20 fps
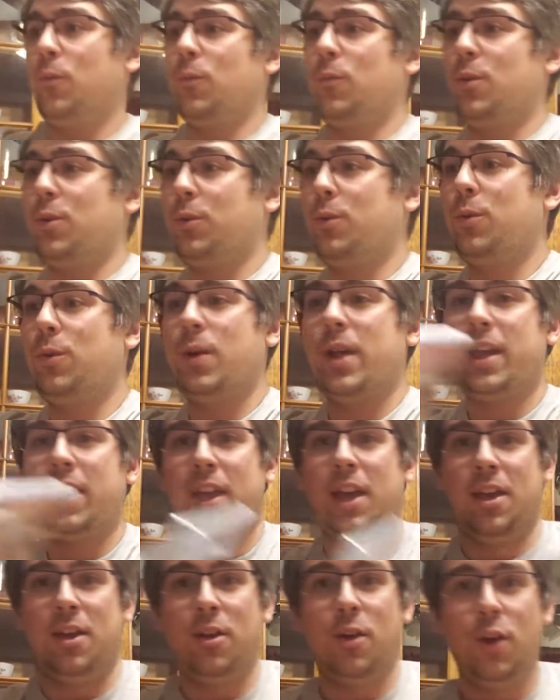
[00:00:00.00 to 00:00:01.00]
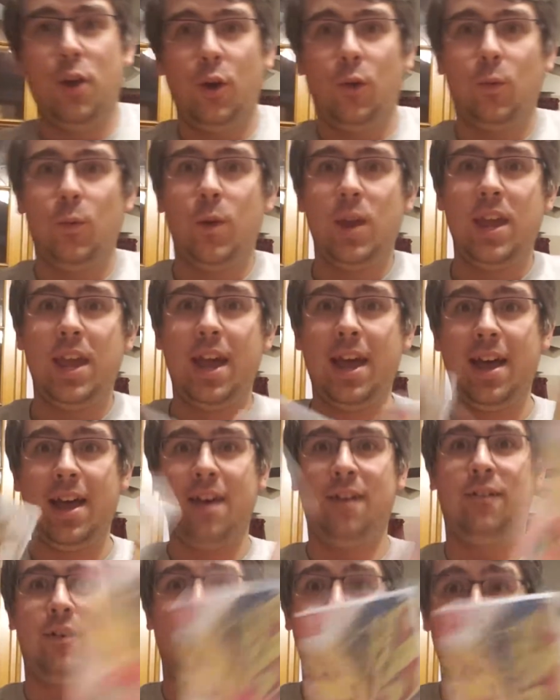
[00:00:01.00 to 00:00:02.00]
real quick, we
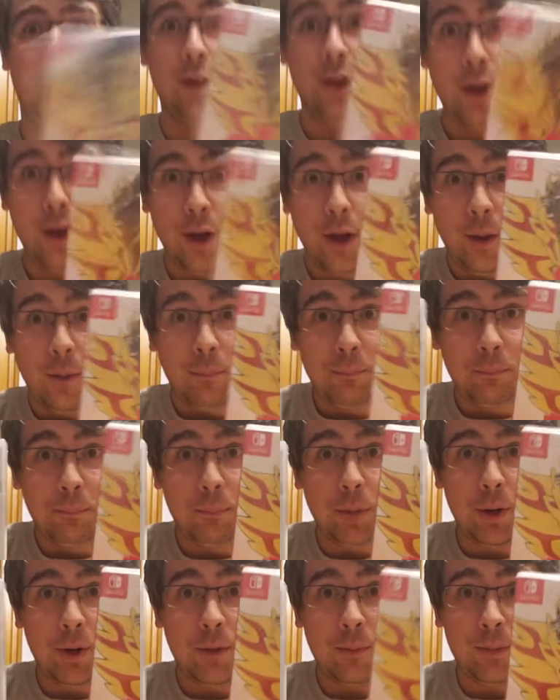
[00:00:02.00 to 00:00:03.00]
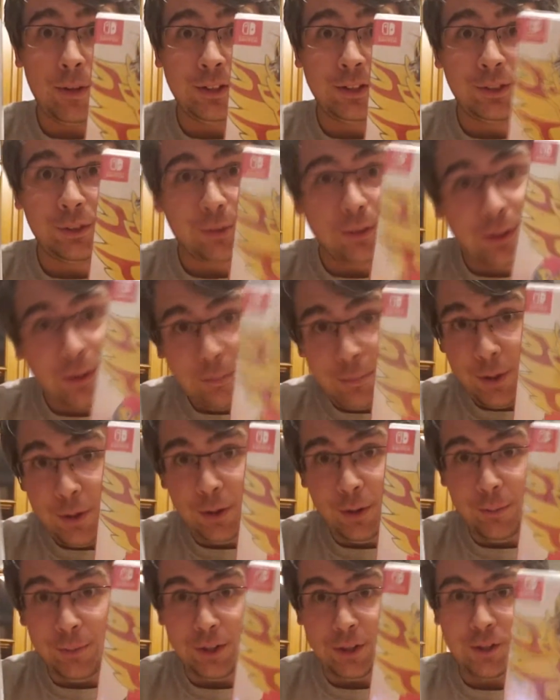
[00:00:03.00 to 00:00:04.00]
have Pokemon Sword and
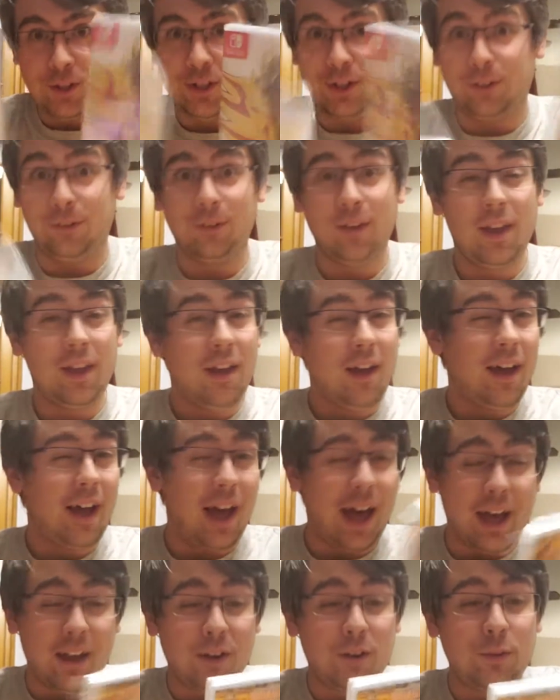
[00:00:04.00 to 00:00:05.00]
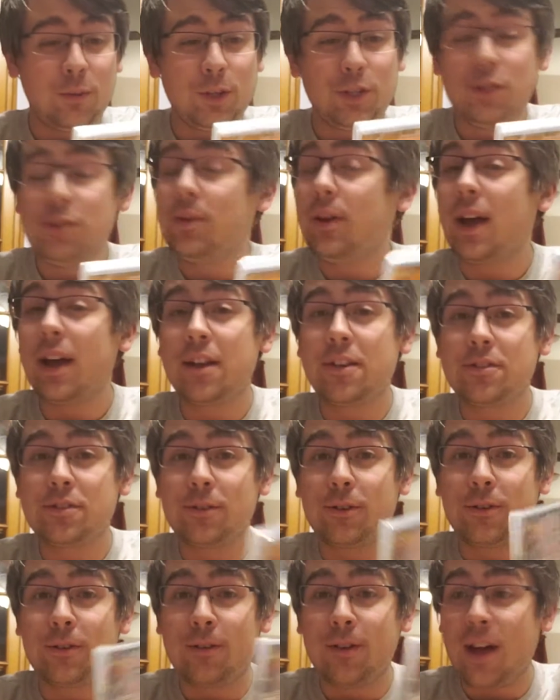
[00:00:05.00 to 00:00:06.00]
Pokemon Shield. I don't know what you guys
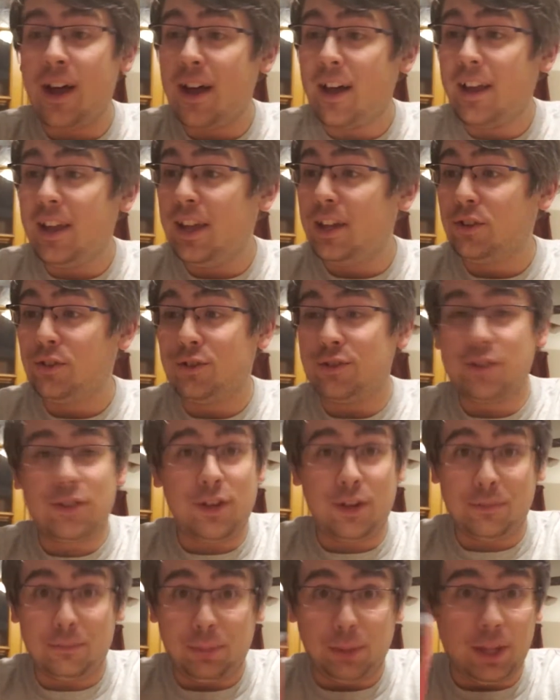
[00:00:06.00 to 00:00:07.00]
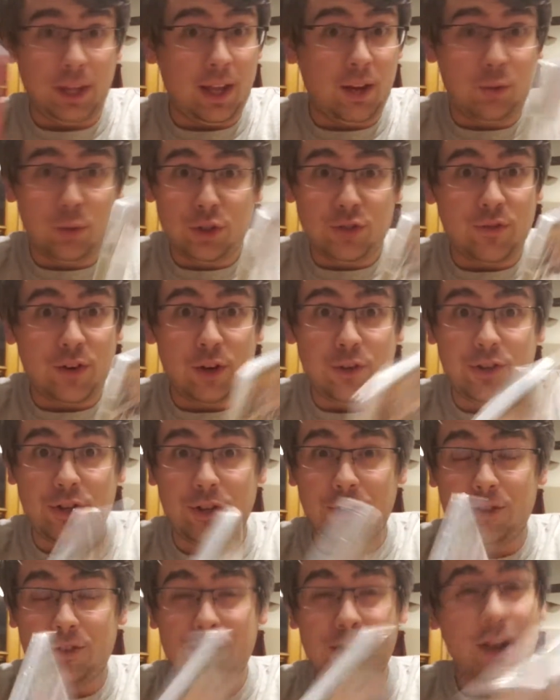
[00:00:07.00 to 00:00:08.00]
are uh, interested in playing, which
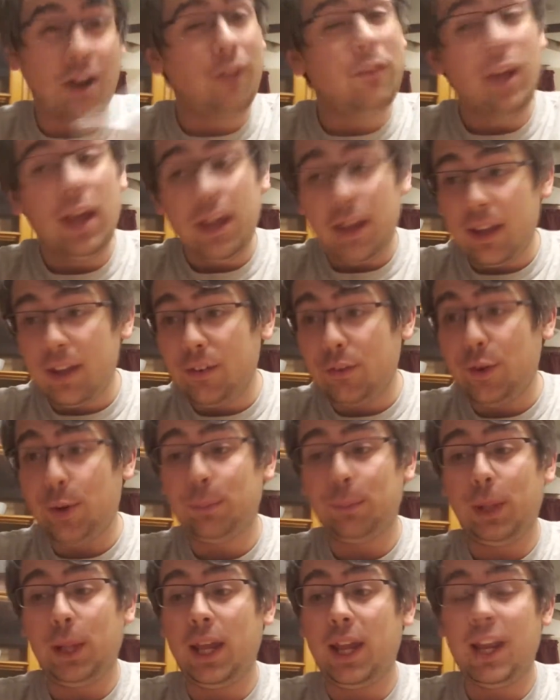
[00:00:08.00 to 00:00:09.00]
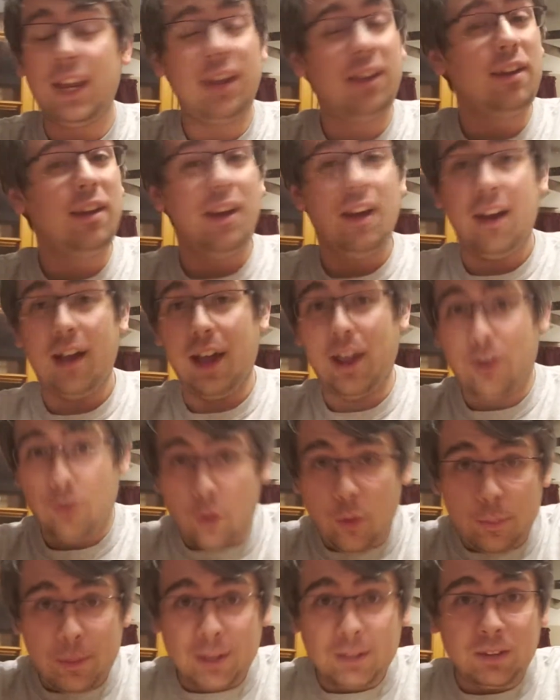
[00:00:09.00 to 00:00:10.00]
version yourself, if you're playing it. I
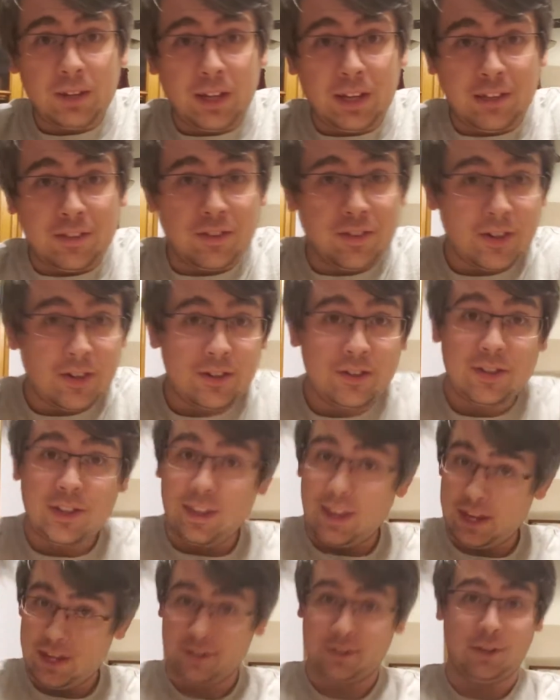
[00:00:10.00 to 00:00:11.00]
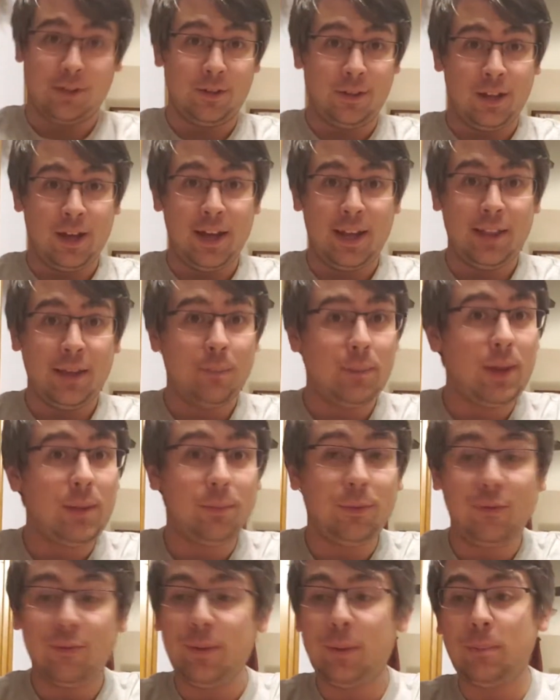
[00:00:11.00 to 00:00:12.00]
know about the concerns and things online that
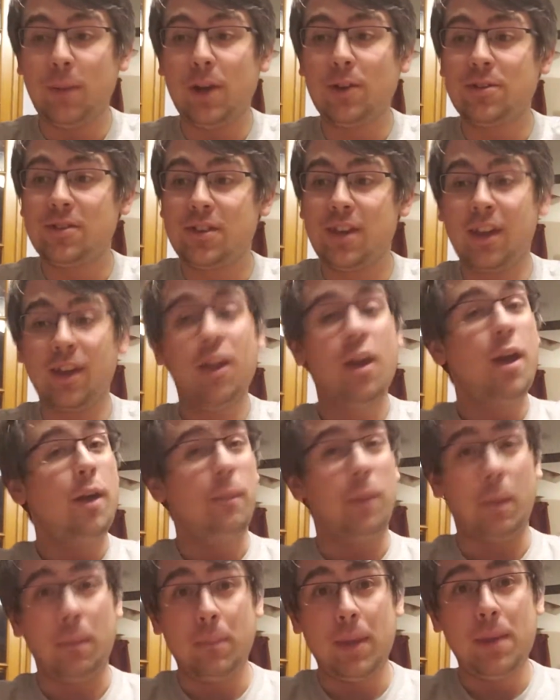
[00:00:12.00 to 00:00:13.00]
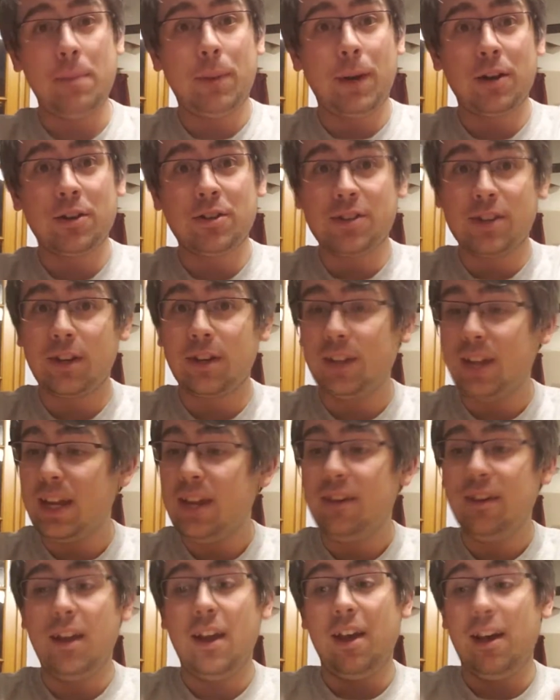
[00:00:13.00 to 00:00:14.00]
people have been posting, but me
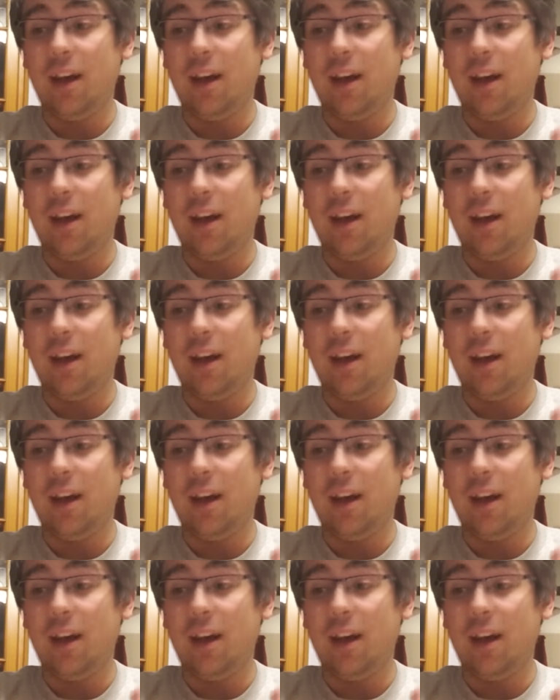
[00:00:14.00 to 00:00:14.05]
personally,